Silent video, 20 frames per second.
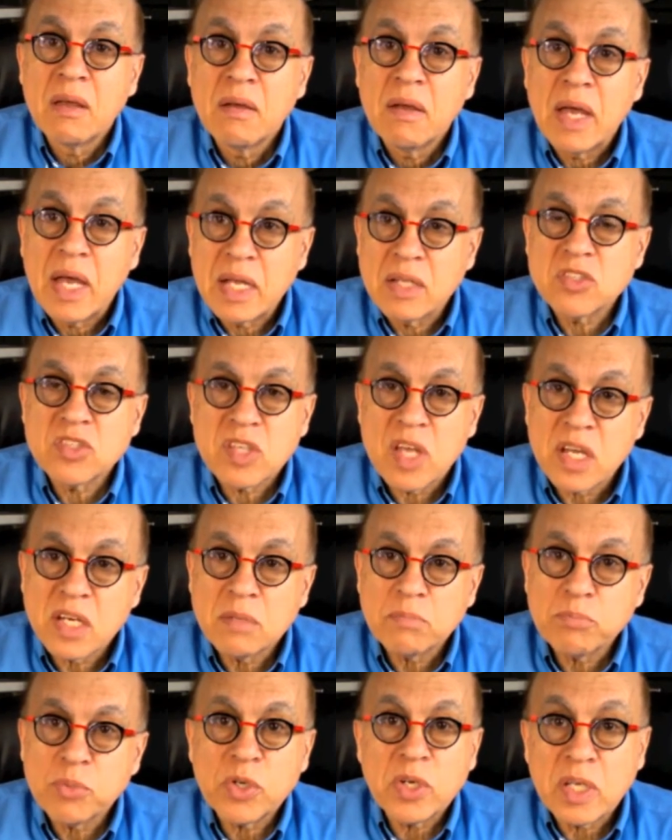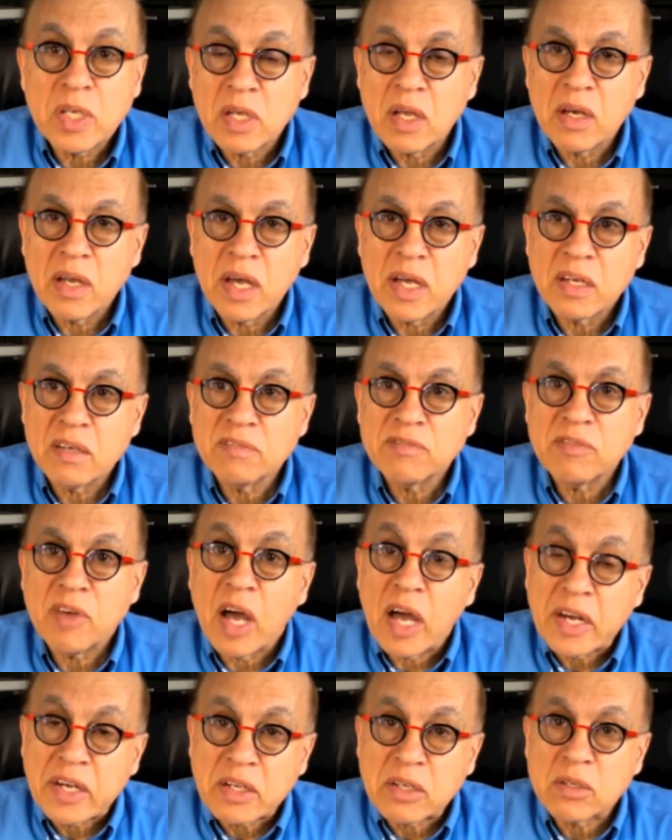and started putting a lot of
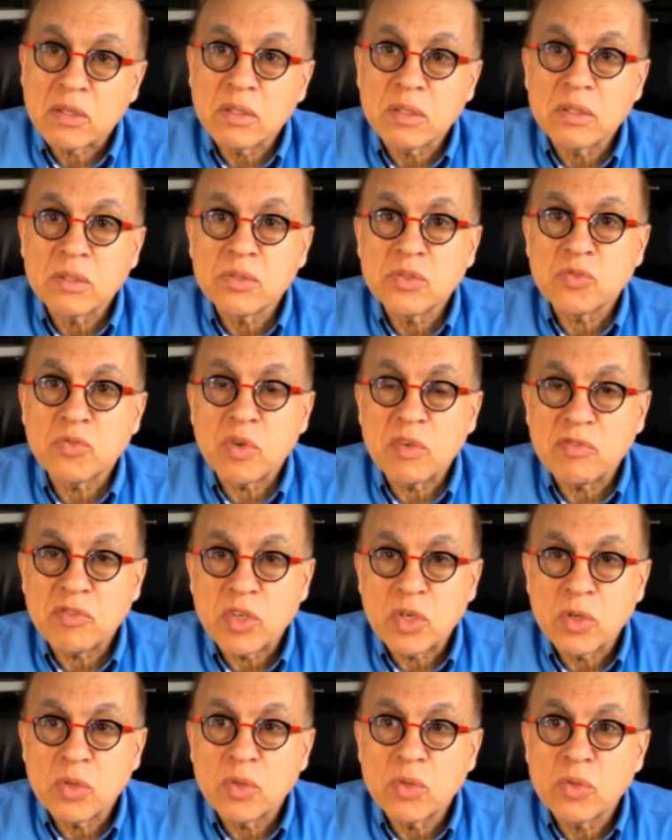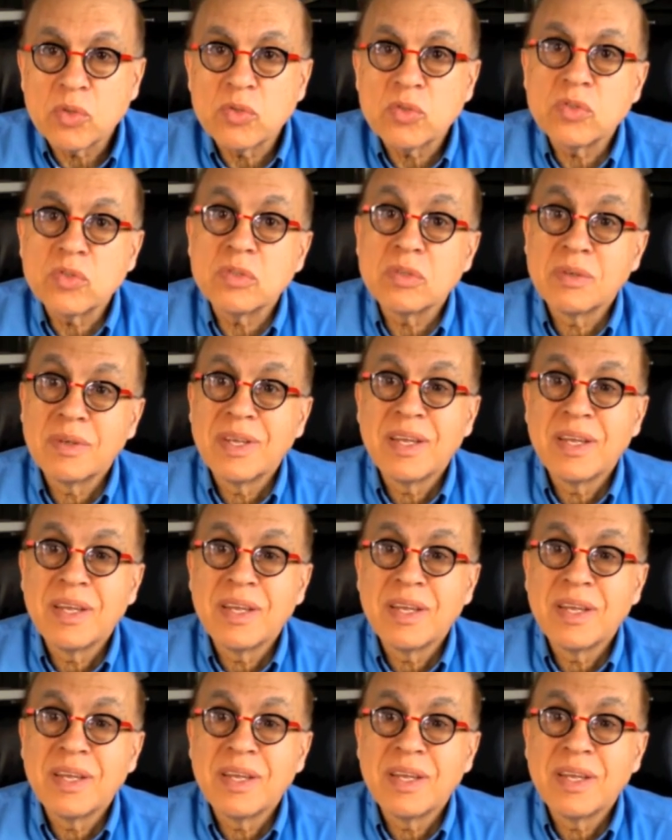articles, reviews.